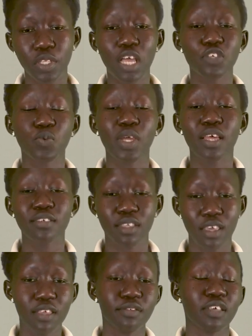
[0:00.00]
as well as the
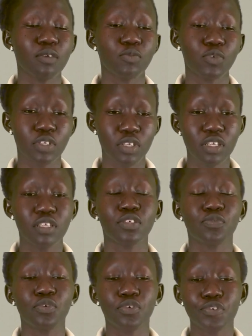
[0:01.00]
enzymes in
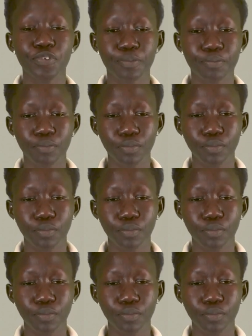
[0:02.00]
these foods.